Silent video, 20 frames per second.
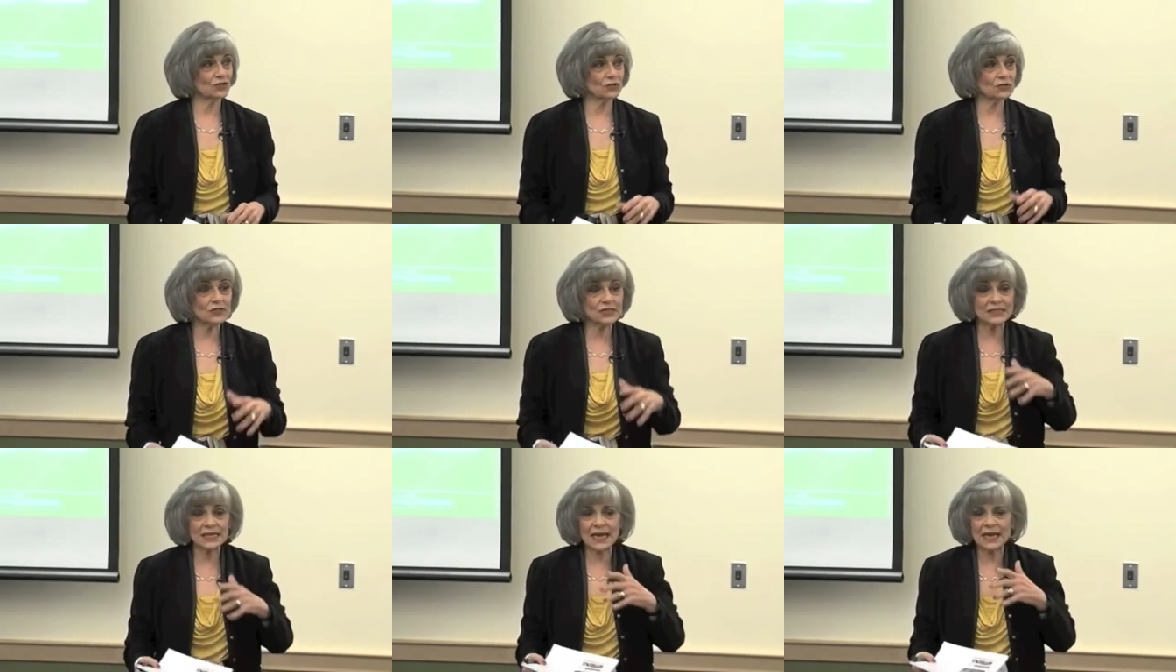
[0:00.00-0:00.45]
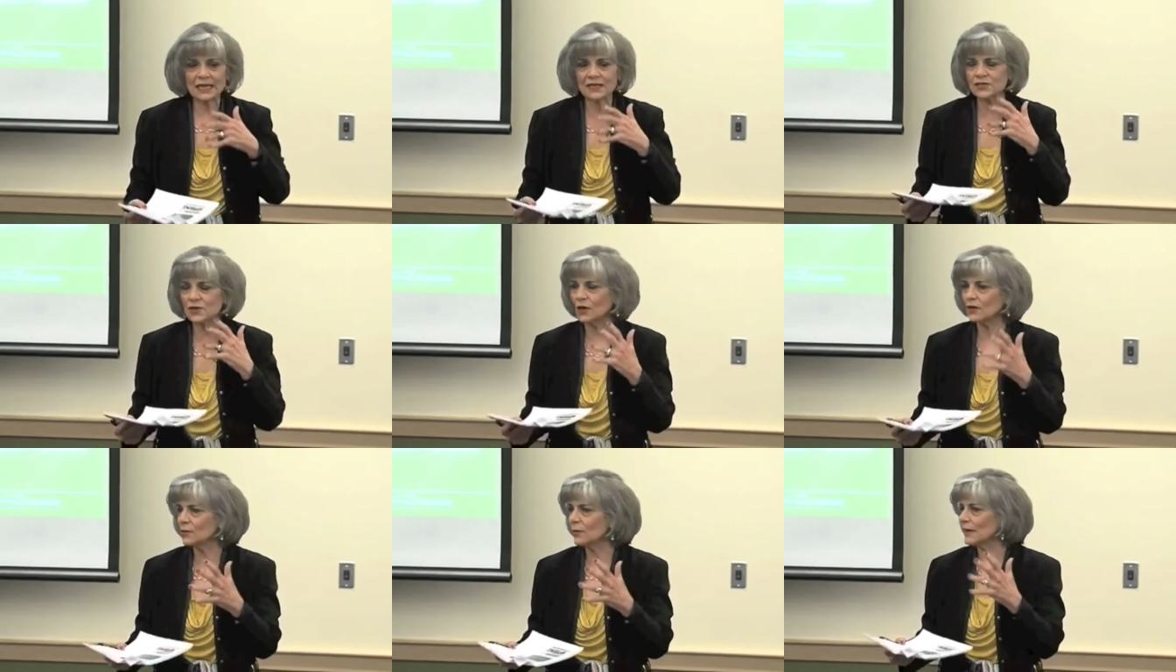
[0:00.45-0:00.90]
So today
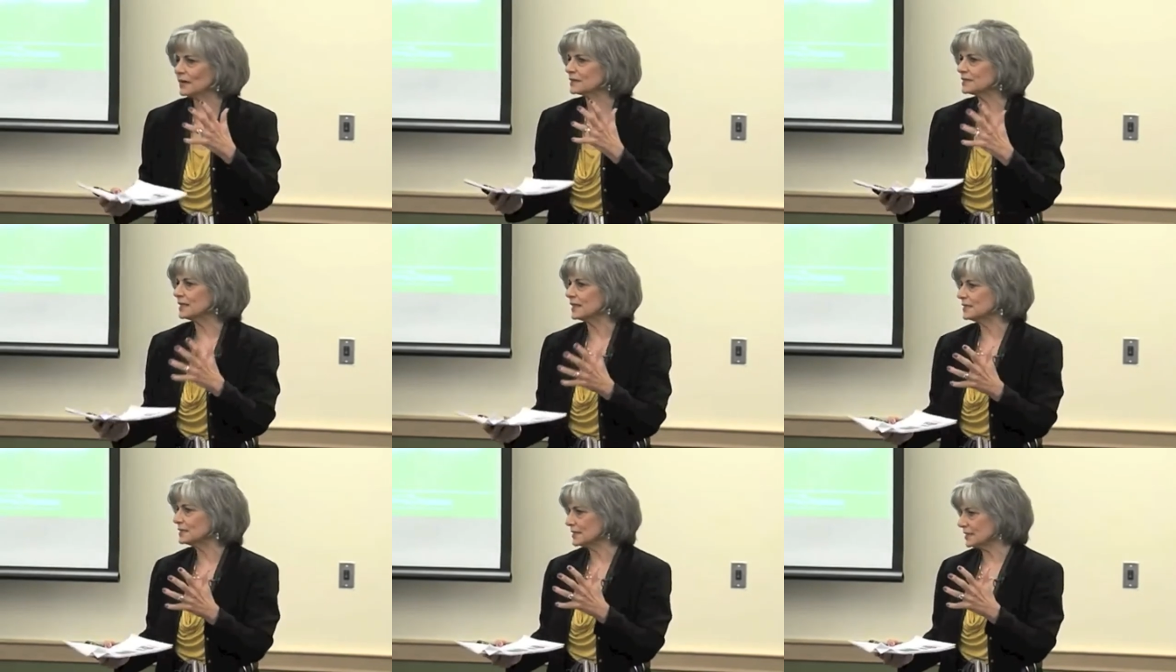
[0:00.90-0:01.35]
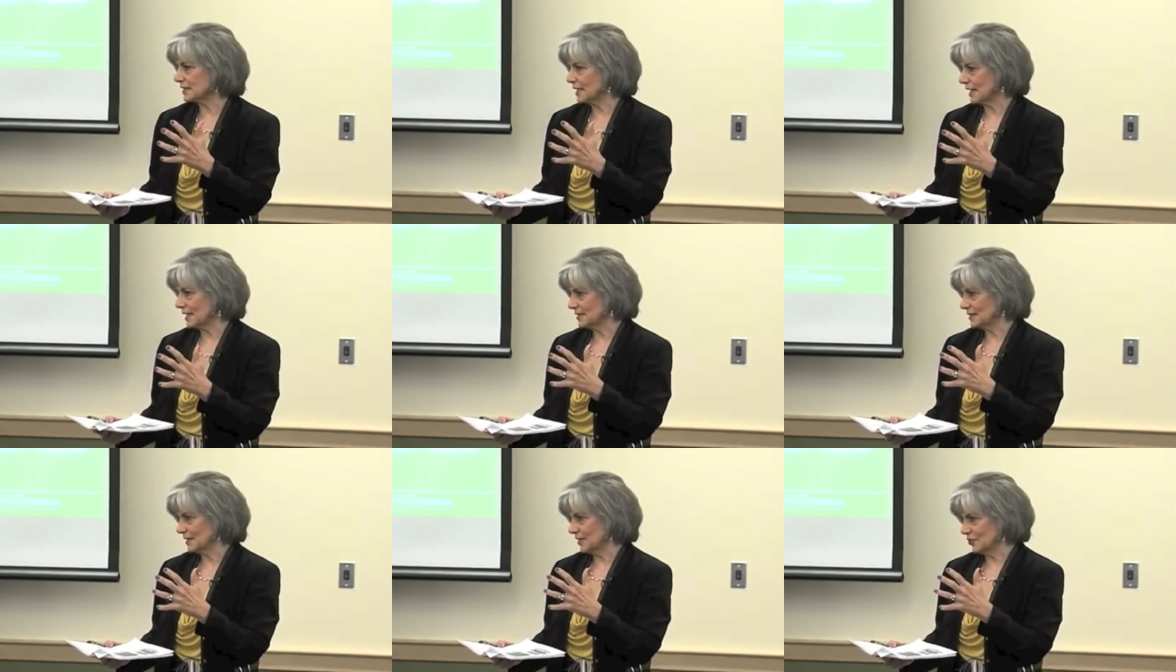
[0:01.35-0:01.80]
is all about
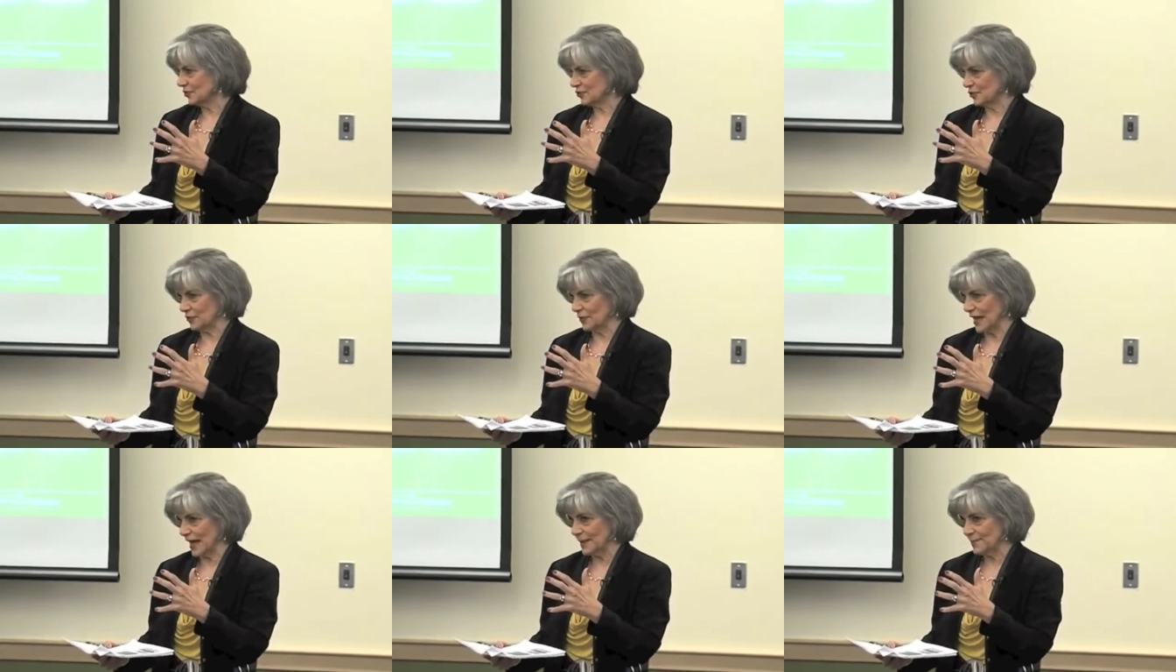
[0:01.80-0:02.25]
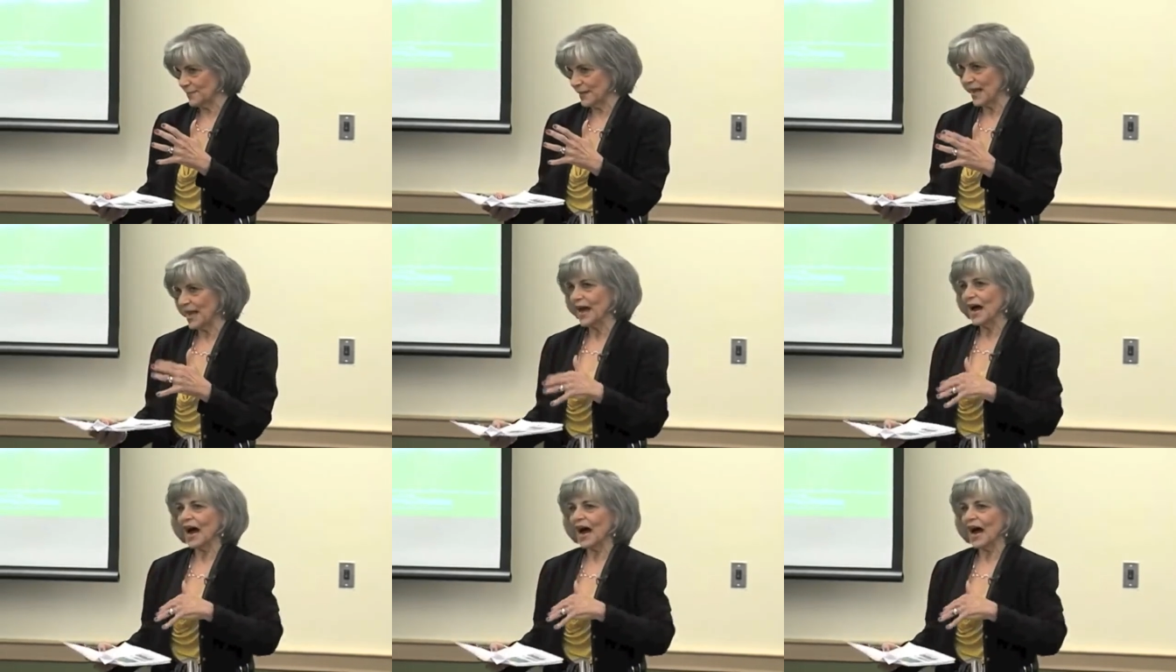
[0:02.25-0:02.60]
sensitizing you to that.